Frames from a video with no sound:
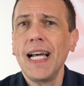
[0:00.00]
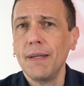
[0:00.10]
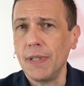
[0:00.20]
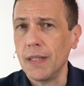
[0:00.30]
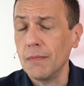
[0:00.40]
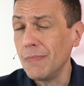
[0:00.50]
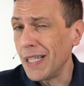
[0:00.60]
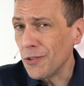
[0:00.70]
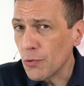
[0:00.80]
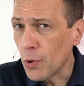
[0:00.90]
timing
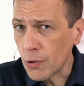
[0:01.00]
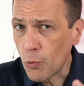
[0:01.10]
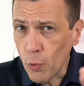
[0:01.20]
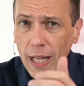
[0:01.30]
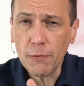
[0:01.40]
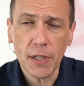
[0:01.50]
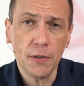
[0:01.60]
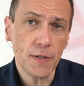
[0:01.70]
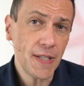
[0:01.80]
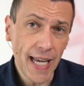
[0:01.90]
might not work well with
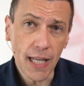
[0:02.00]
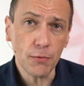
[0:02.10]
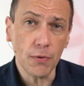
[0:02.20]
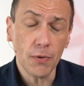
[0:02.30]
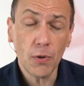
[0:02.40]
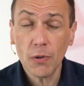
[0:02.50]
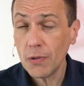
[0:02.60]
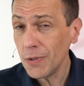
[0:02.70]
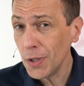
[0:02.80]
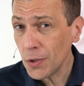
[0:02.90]
your schedule,
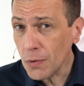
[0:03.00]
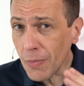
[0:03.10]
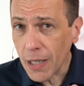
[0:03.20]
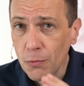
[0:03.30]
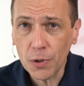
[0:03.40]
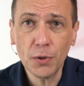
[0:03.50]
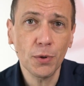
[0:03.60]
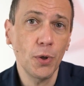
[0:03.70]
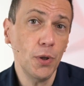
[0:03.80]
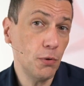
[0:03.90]
or you might want
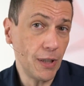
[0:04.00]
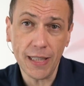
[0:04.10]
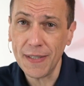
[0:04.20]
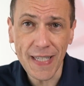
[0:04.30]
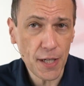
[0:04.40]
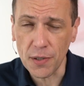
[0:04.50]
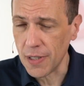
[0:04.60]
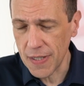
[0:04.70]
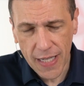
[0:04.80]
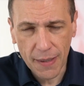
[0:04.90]
to go to another session
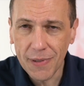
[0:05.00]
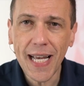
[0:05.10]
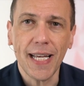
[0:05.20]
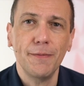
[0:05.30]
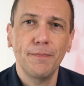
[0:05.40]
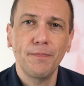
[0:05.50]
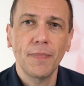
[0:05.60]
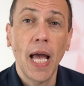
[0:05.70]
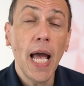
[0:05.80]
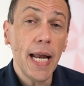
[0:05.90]
the same day.
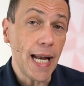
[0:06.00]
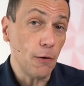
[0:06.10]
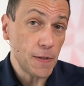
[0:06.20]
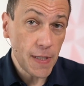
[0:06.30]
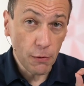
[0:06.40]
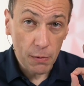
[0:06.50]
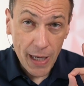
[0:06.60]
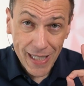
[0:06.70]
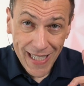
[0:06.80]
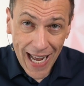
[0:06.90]
Now,
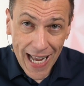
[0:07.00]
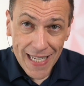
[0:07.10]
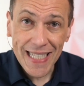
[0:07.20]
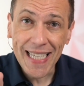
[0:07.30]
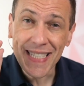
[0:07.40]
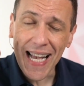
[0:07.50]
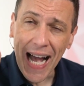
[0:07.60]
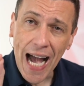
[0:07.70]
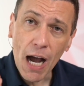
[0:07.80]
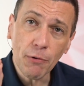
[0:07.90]
SQLBI Days is
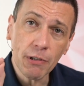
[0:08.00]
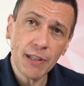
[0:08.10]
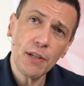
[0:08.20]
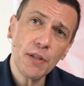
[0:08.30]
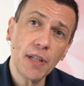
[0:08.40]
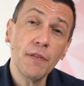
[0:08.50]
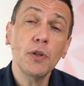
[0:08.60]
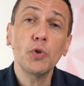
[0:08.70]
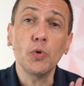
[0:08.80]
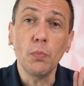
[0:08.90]
our initiative
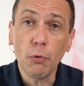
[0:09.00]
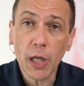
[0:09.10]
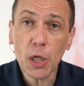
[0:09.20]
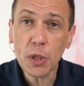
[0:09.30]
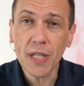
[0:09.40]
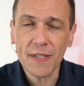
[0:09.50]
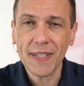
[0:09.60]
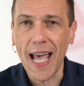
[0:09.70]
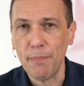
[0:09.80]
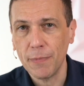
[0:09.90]
to bridge this
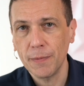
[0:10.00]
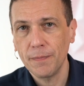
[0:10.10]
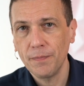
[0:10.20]
gap.